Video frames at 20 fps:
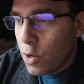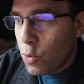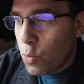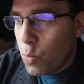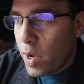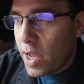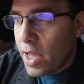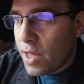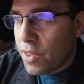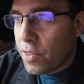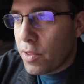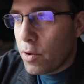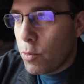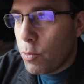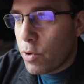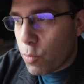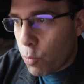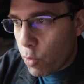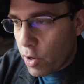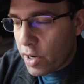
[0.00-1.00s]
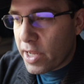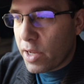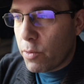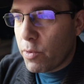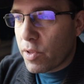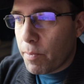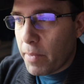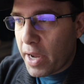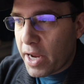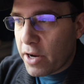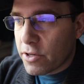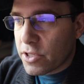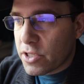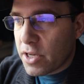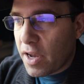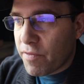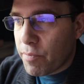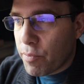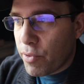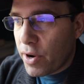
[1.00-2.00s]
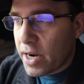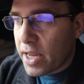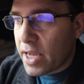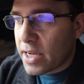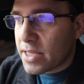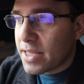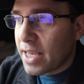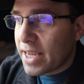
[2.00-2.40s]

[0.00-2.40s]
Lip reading: with working with Microsoft products.